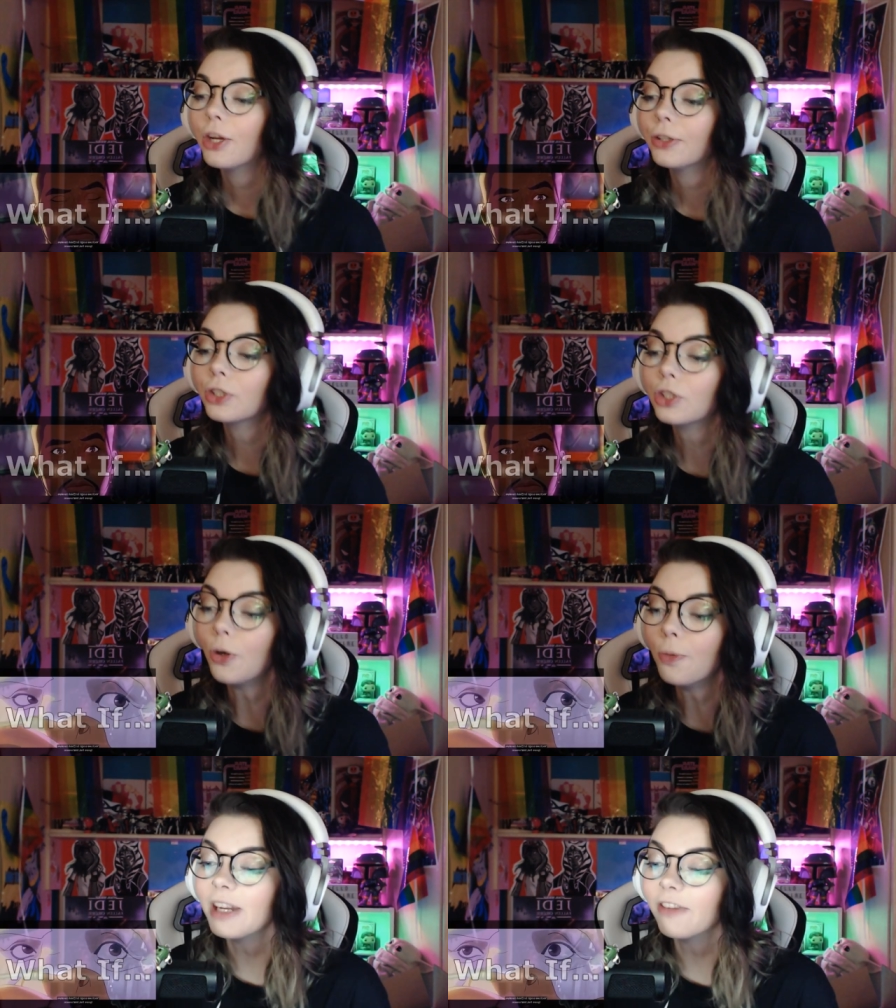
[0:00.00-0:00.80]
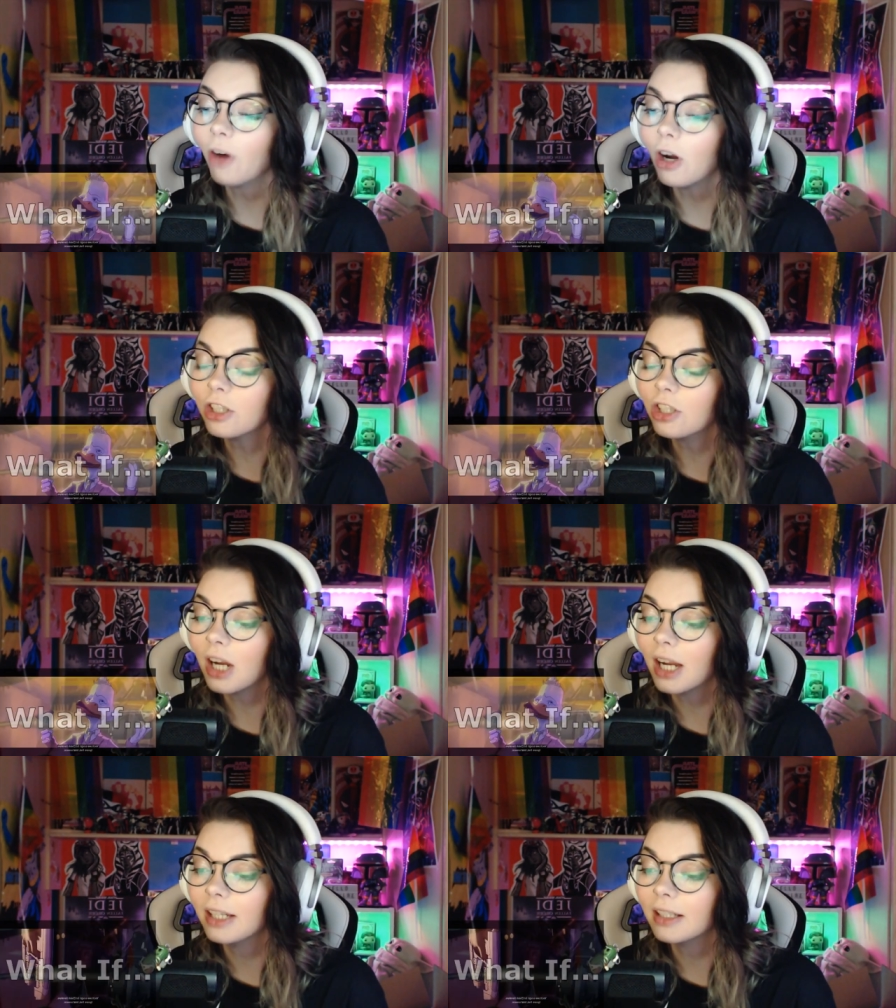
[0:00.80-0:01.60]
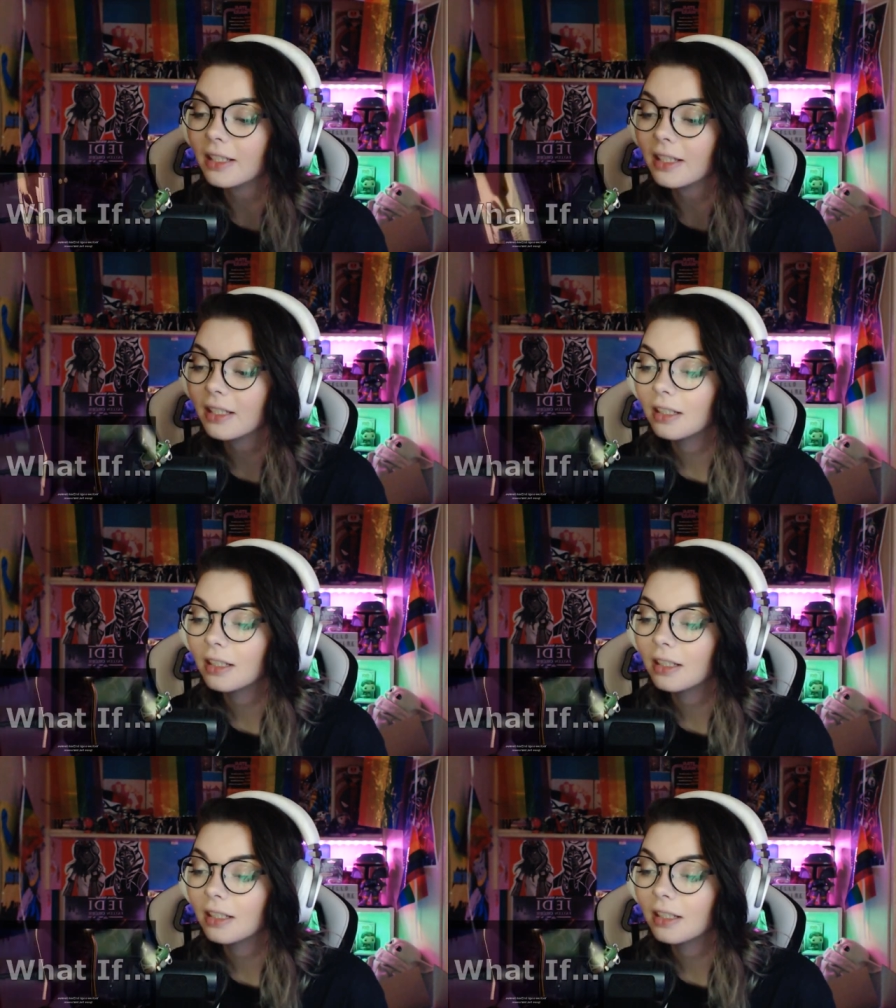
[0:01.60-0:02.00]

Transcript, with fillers: Show me Frost Giants.